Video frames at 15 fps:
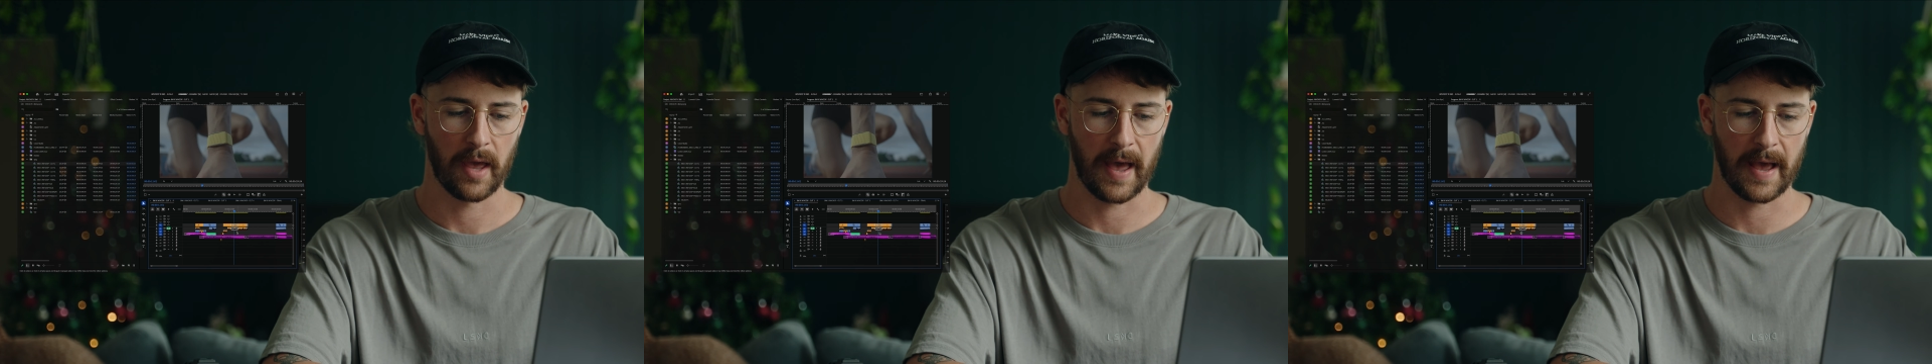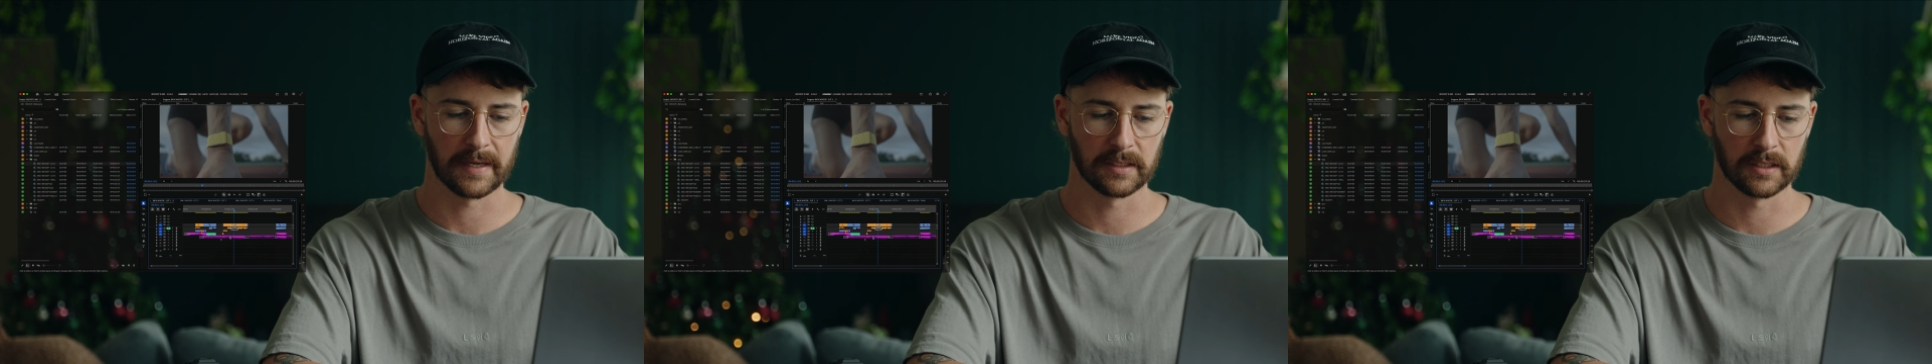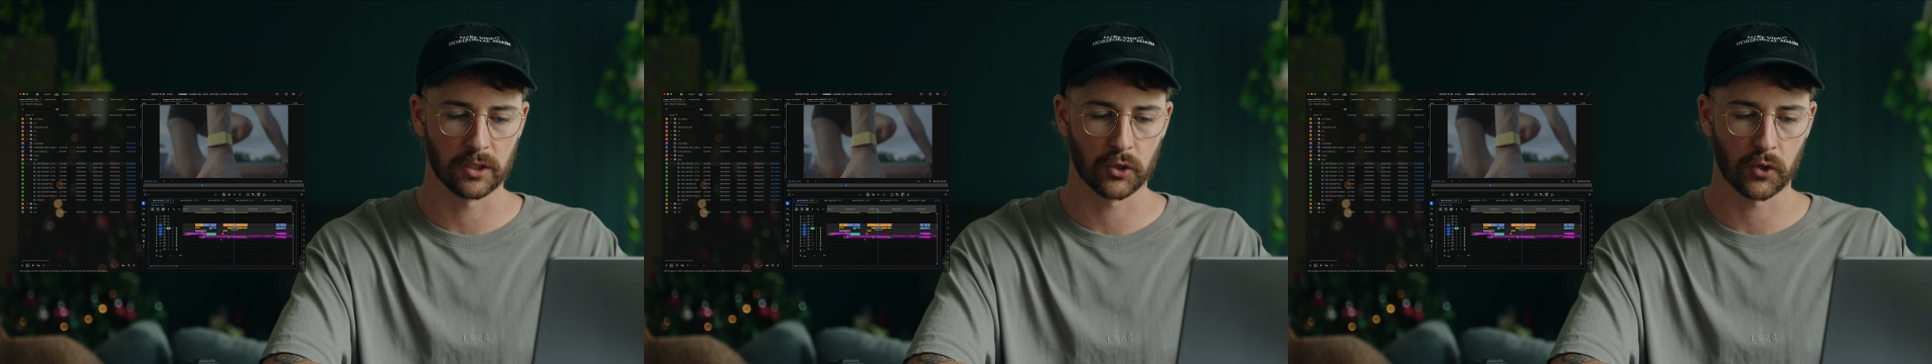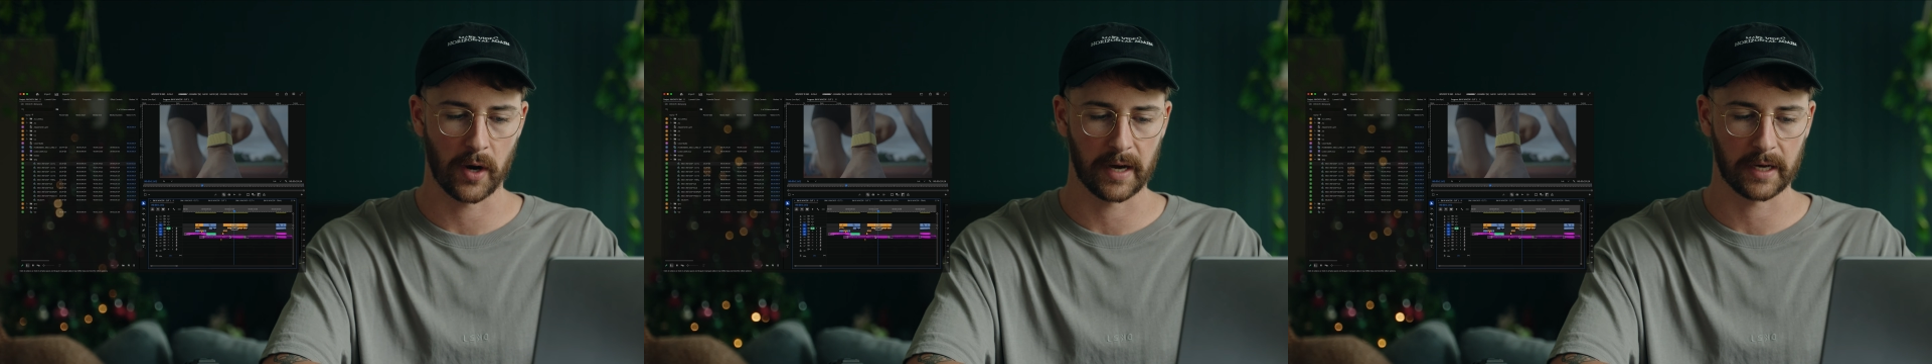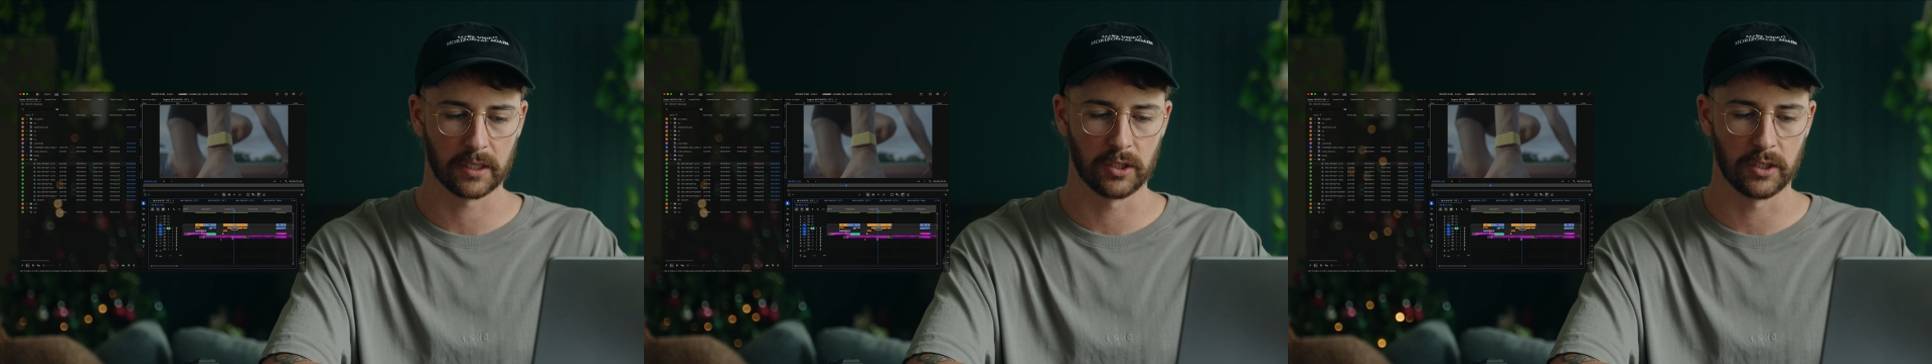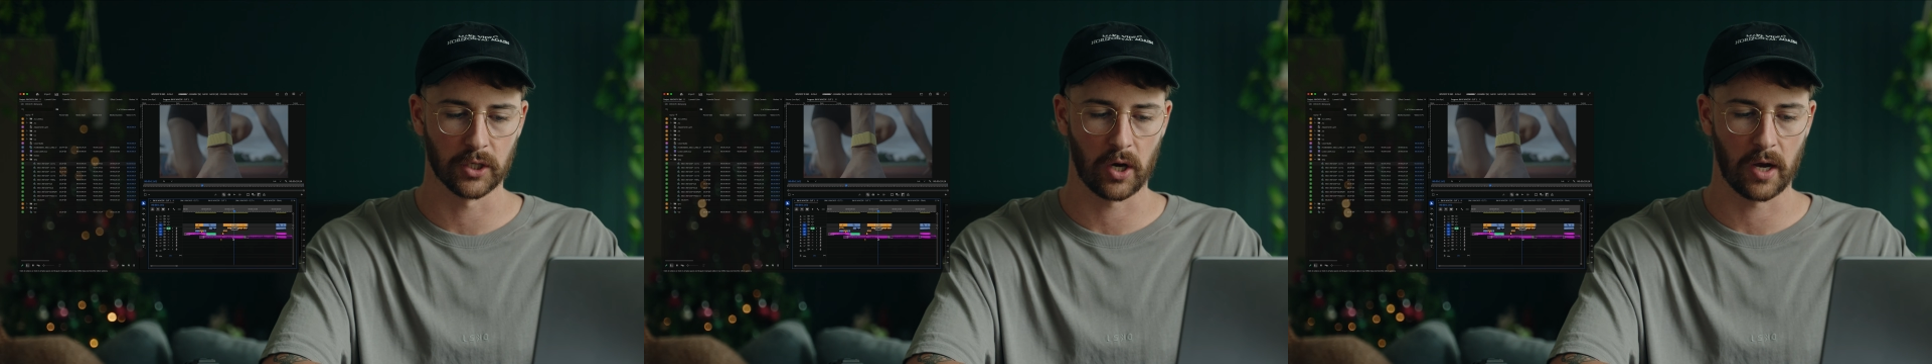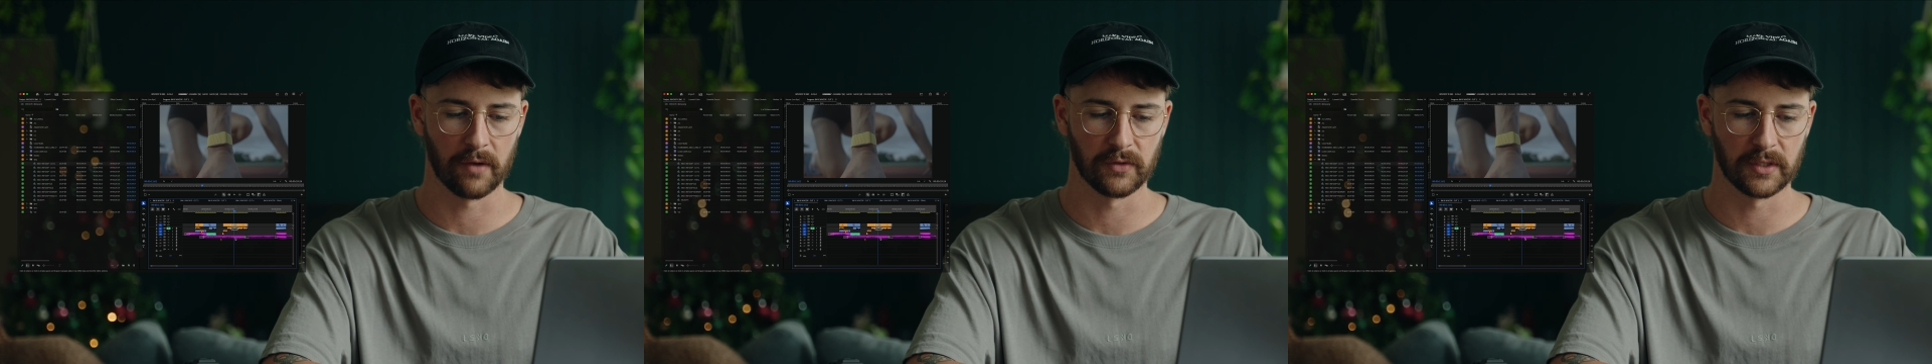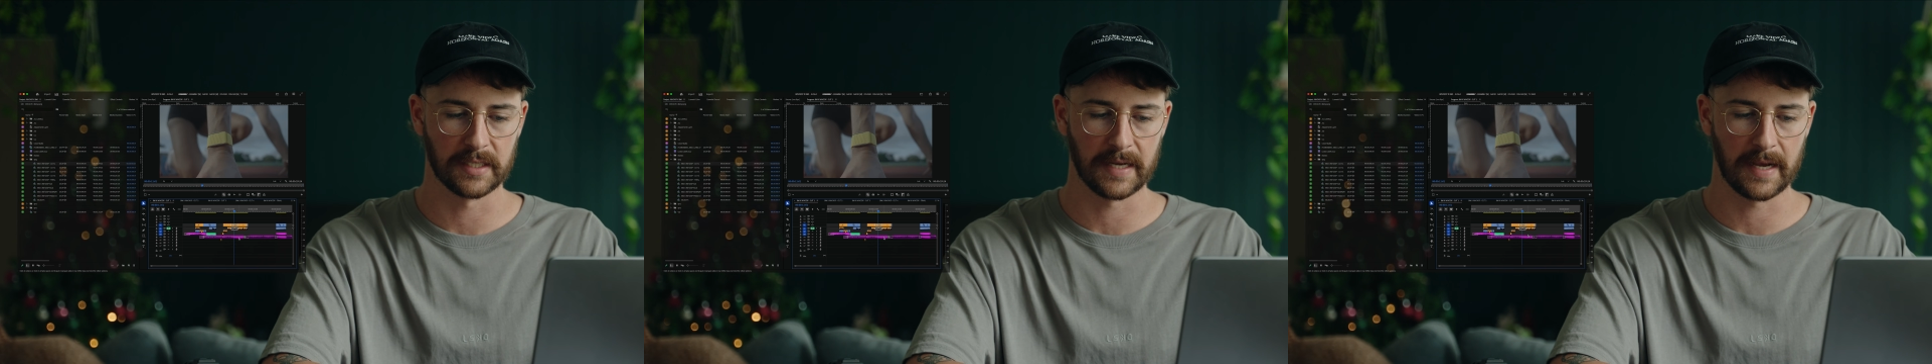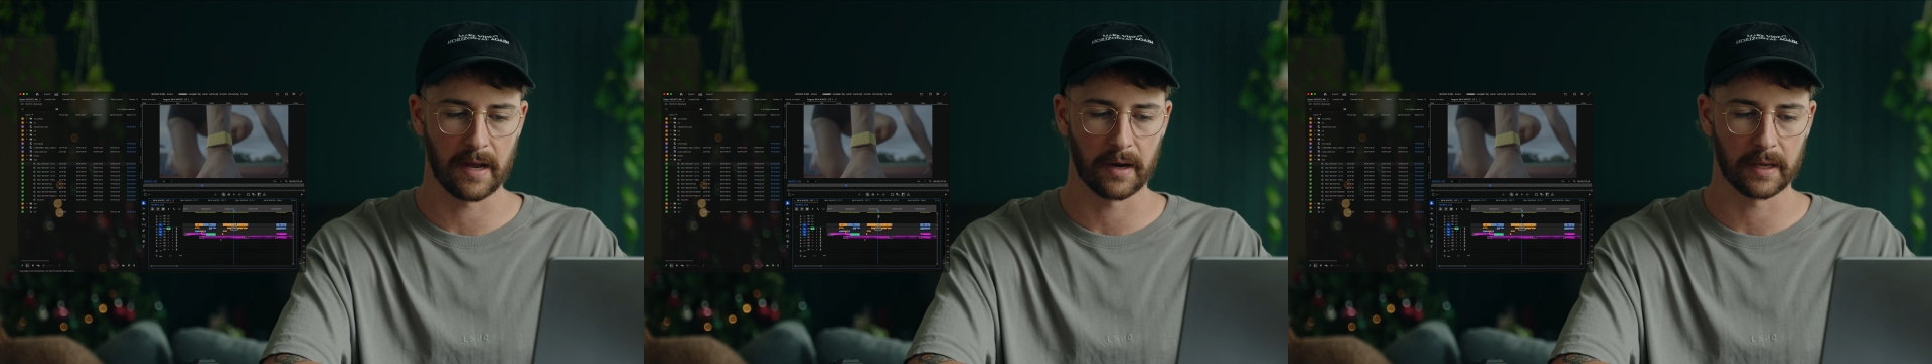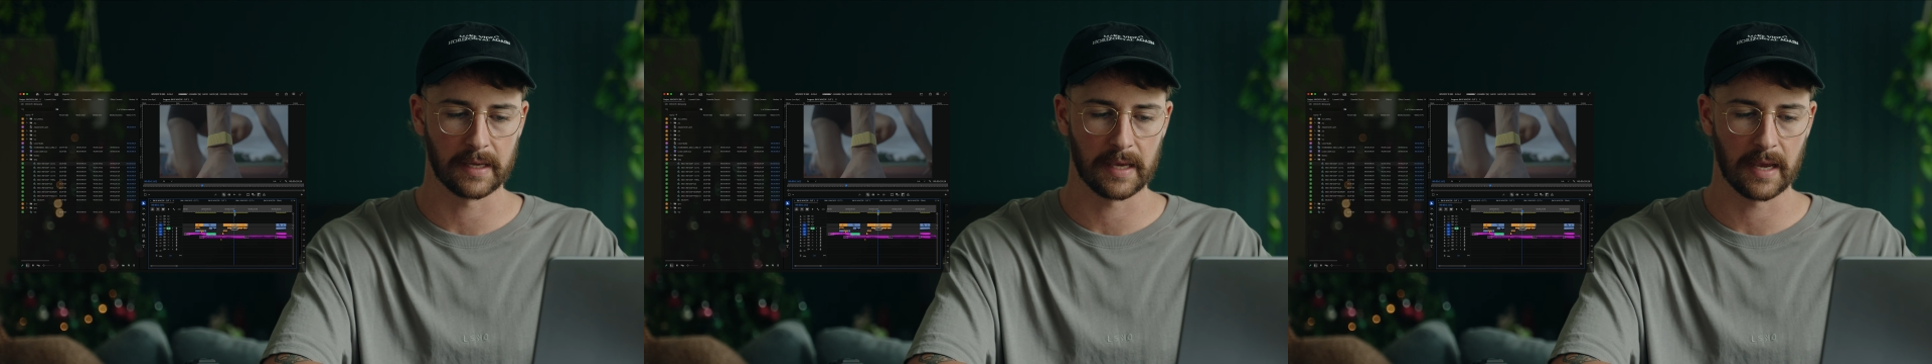as the track dives
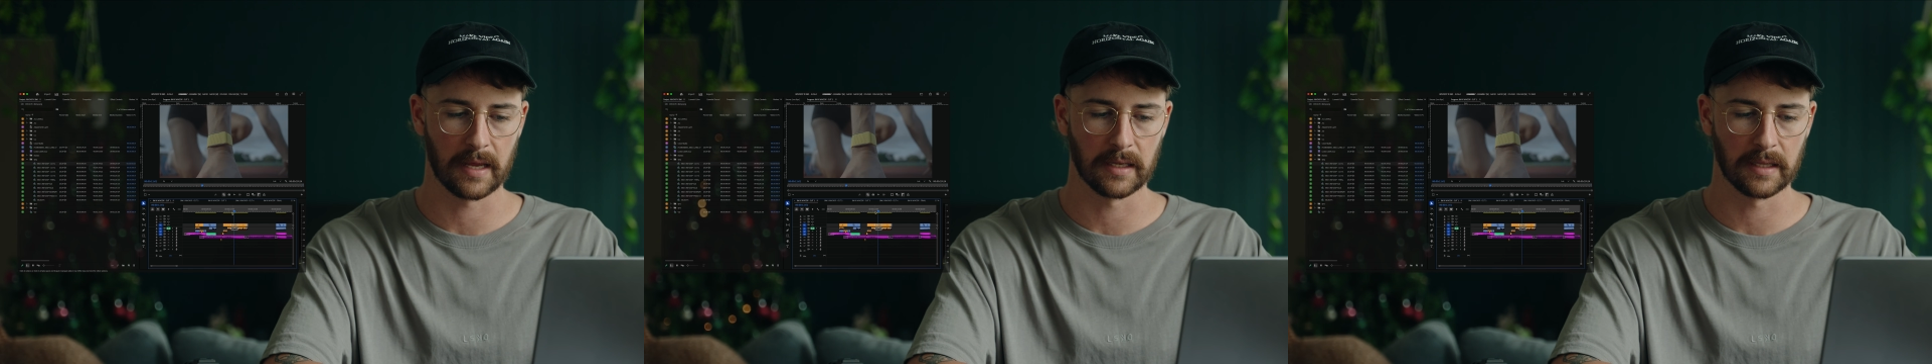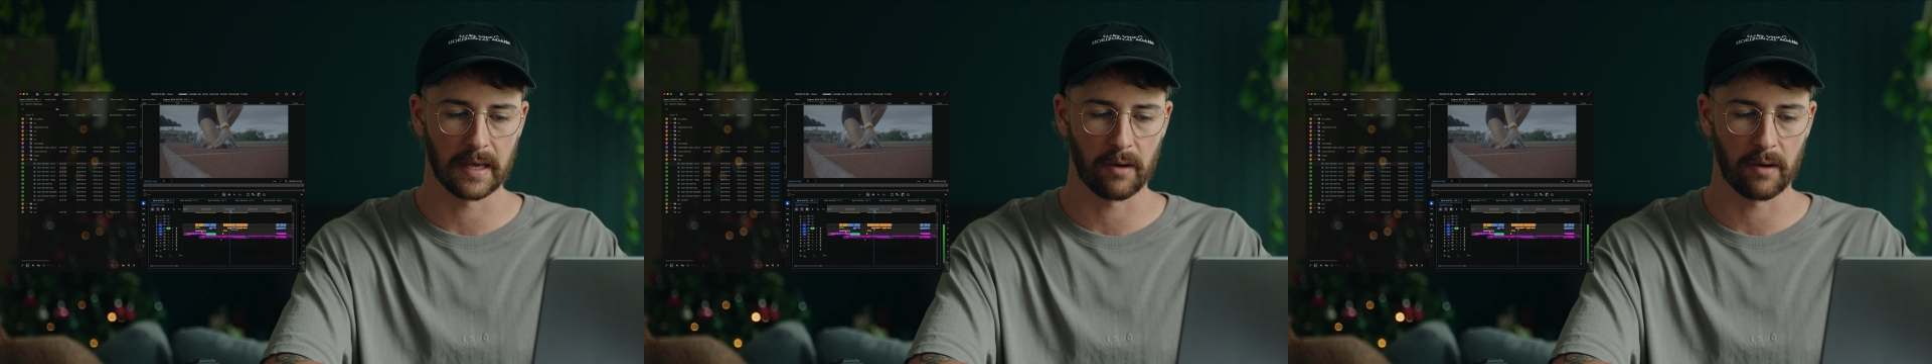down again,